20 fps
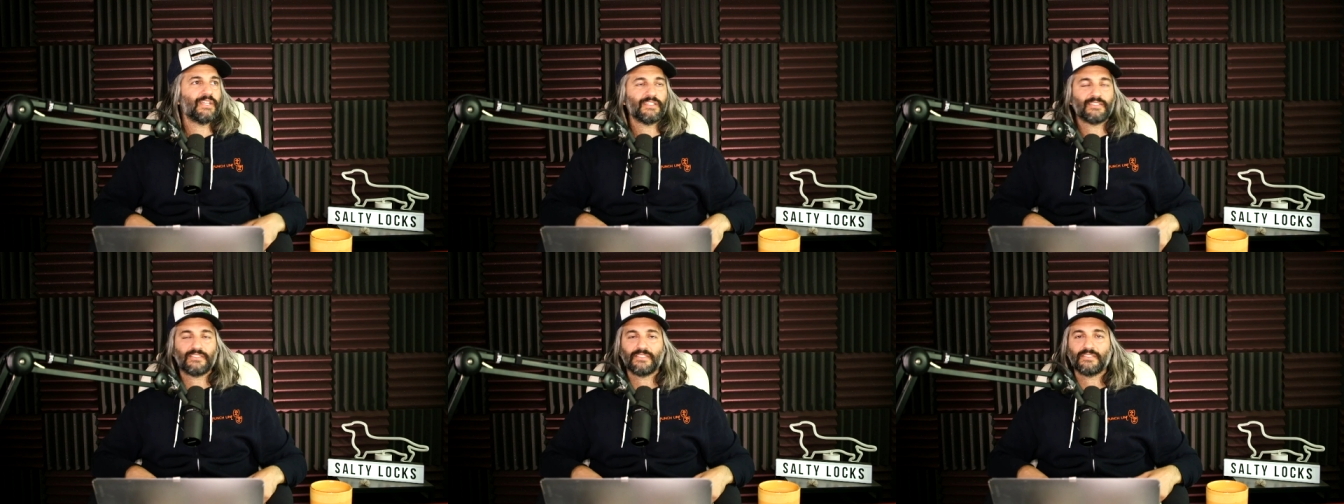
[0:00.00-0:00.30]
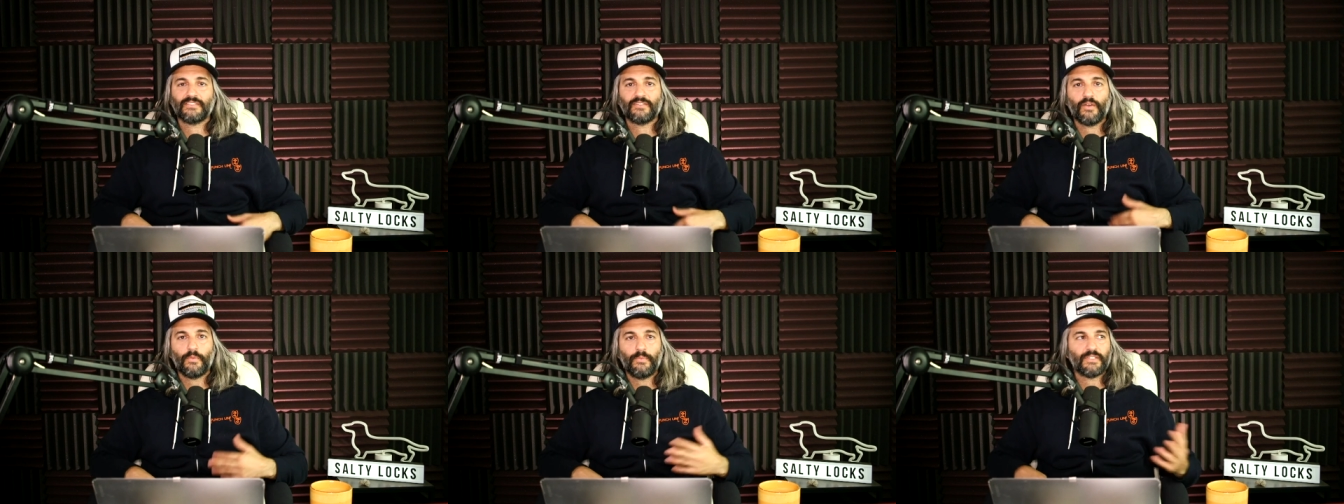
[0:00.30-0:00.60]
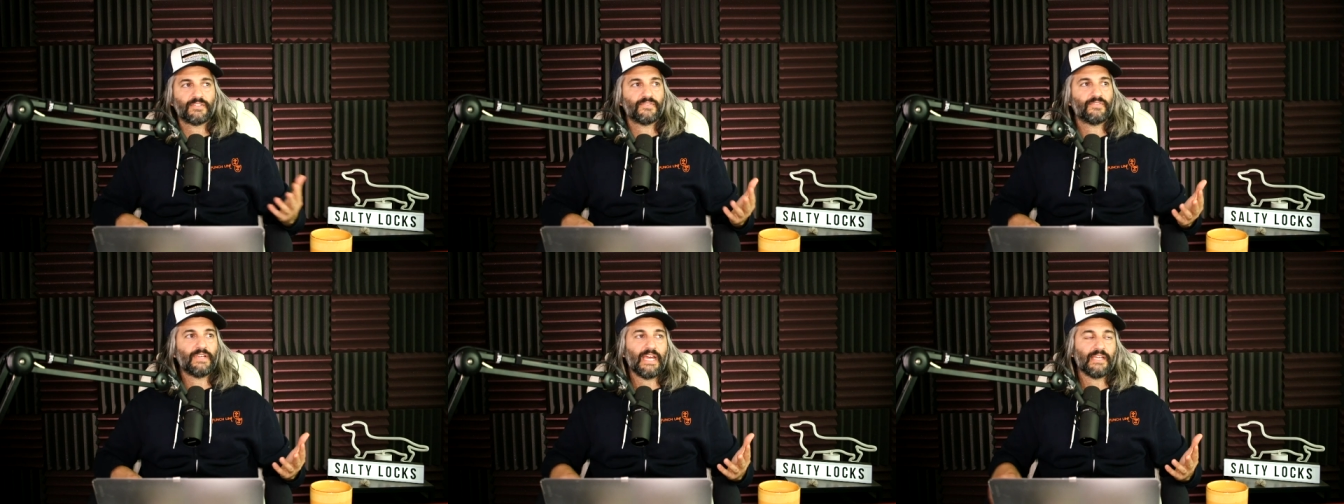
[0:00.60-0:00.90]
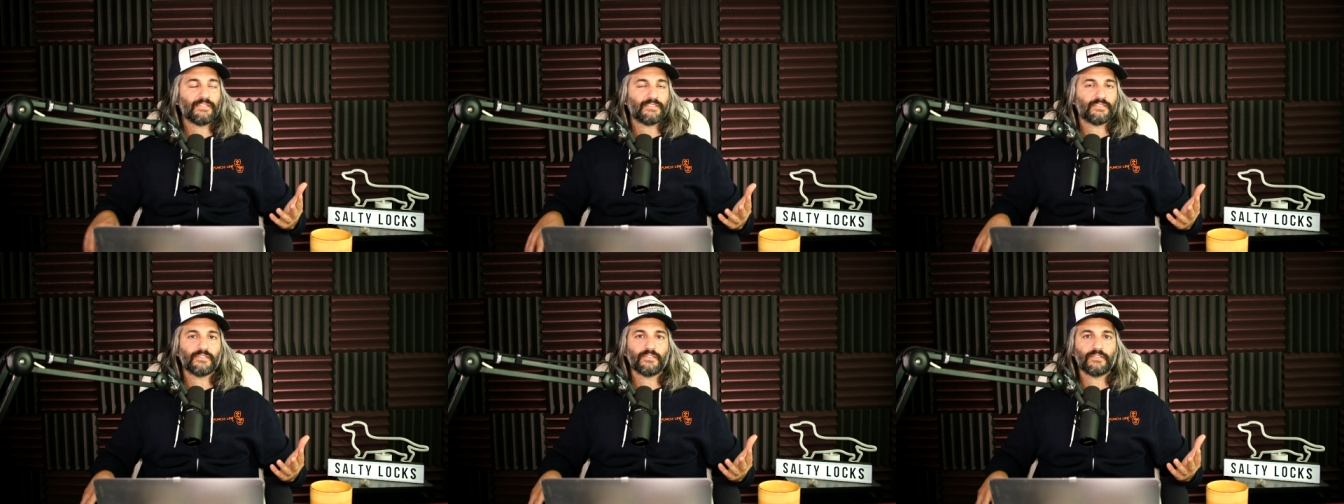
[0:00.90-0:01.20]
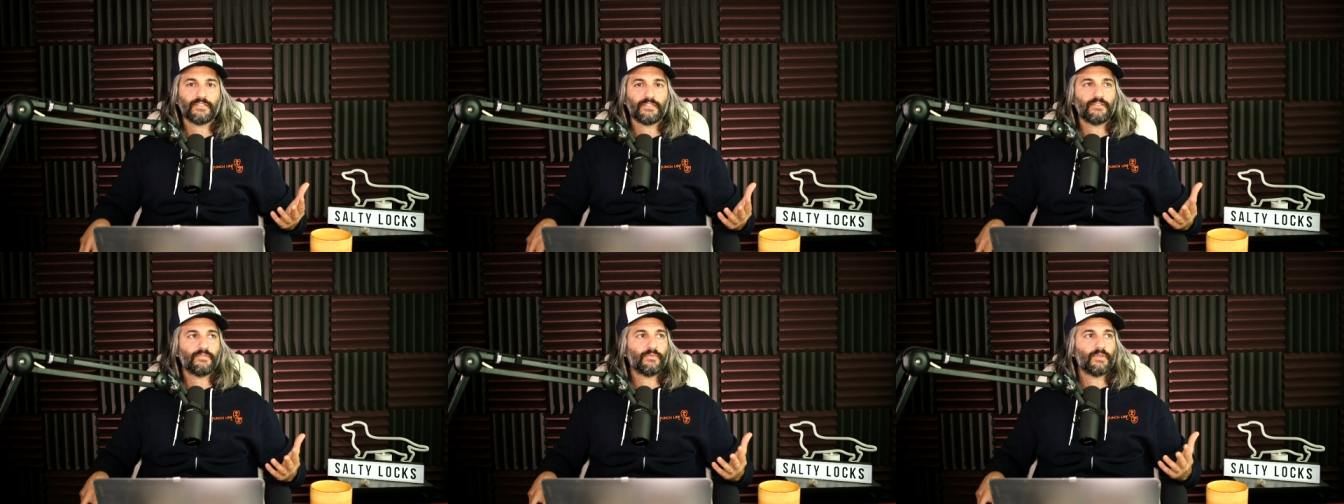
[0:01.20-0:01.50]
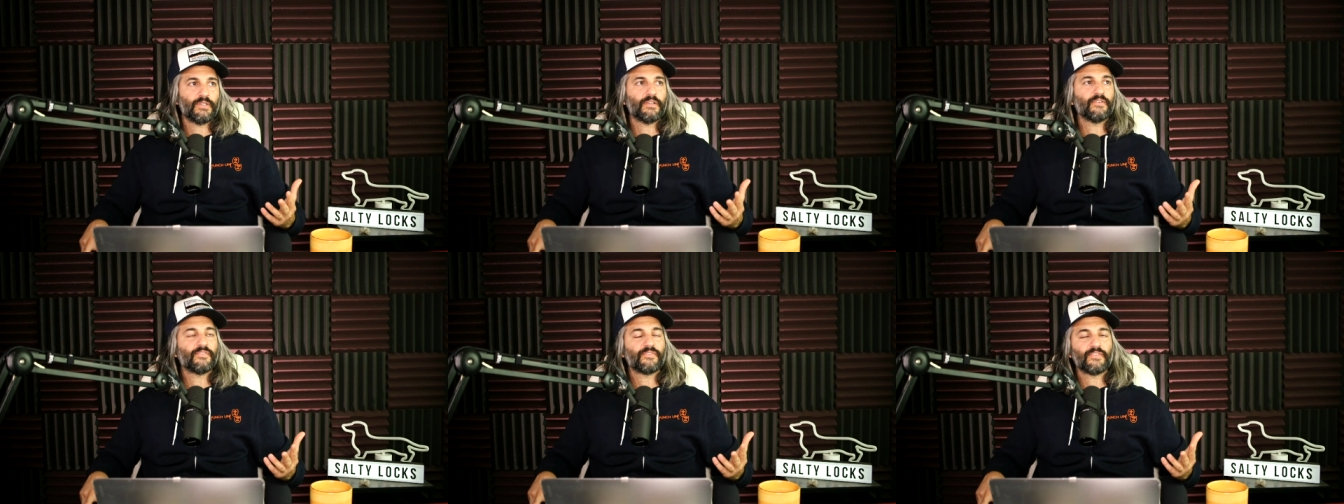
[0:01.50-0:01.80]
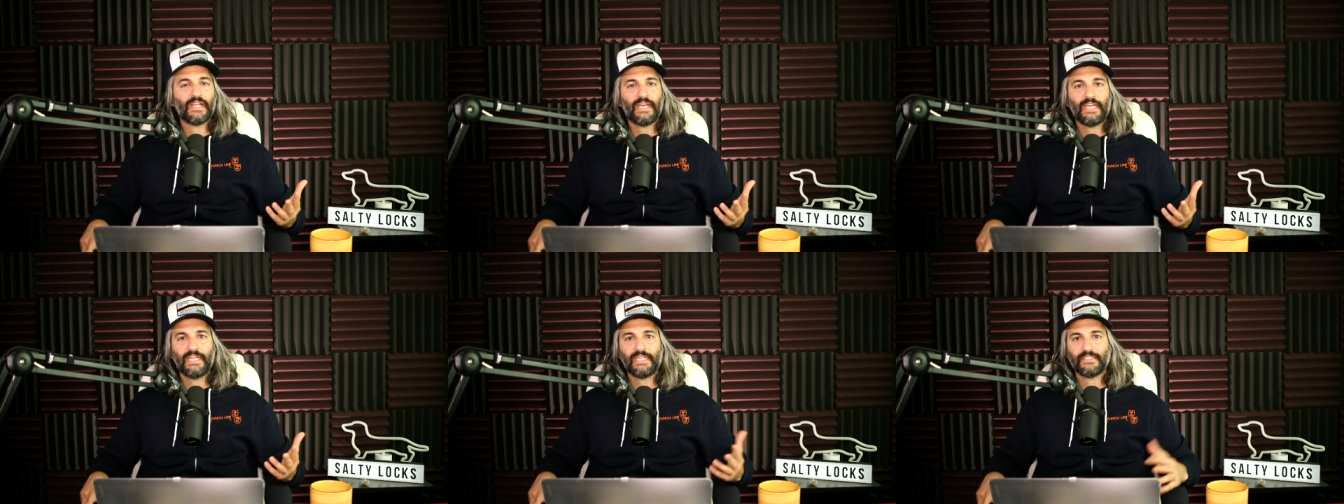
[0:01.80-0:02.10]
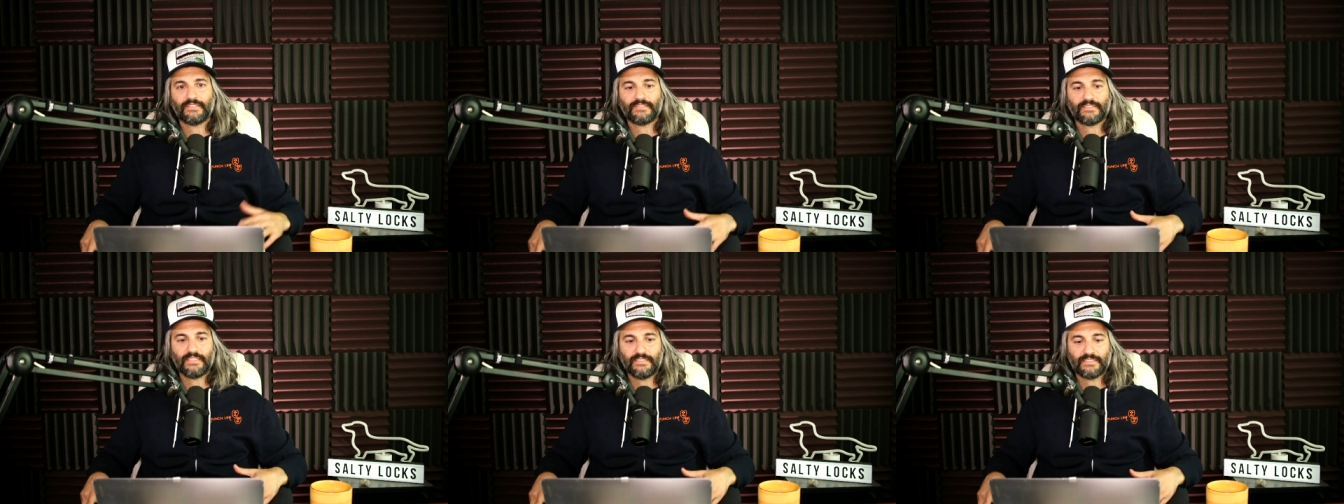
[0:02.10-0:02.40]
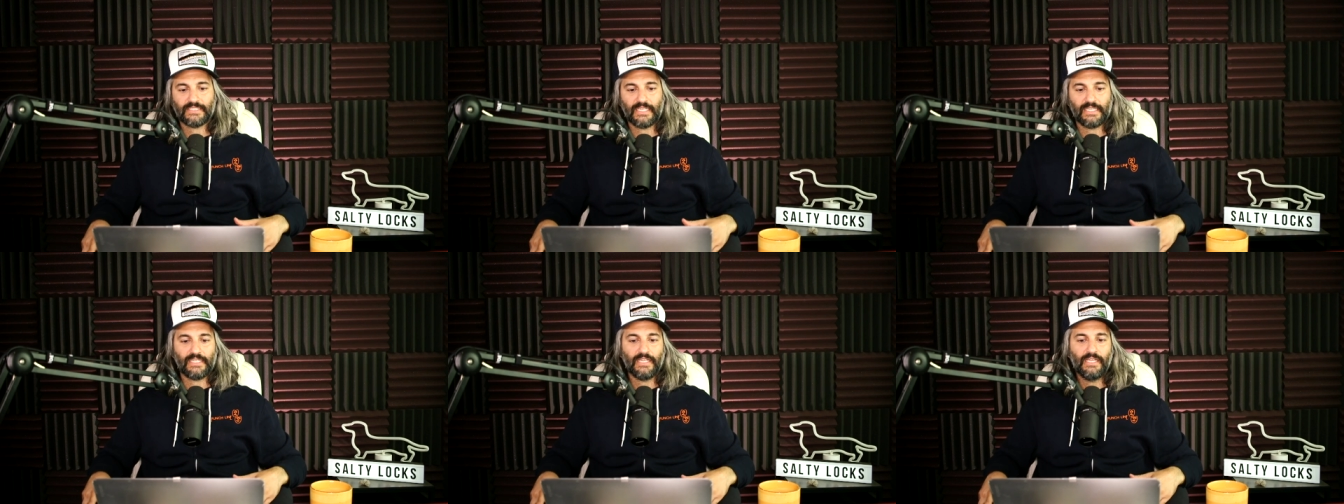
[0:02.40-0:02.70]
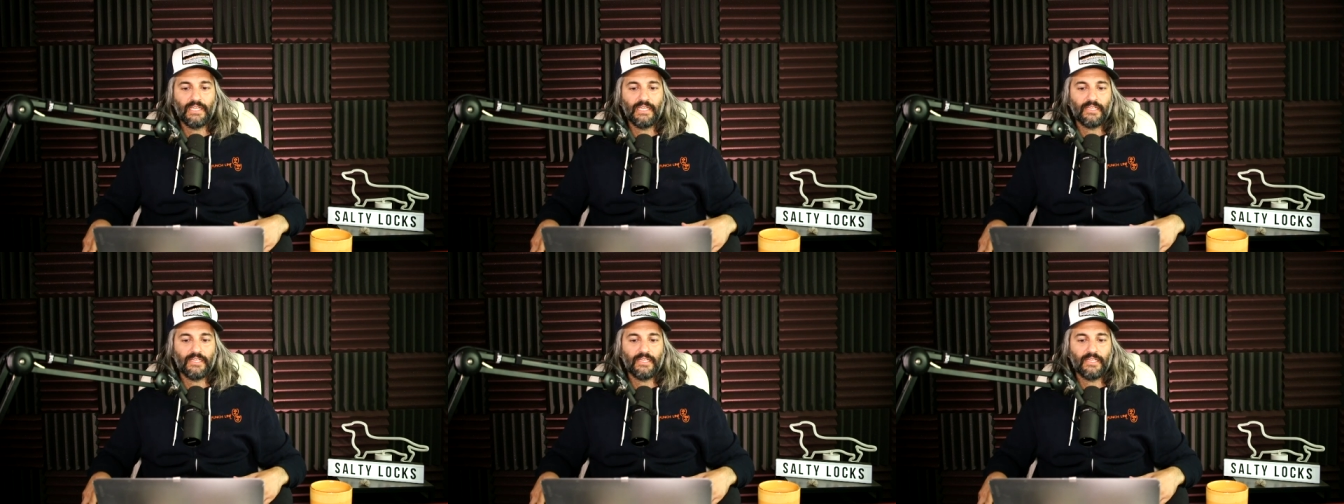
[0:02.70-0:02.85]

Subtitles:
It's just so much faster, dude. When you're flying, it's like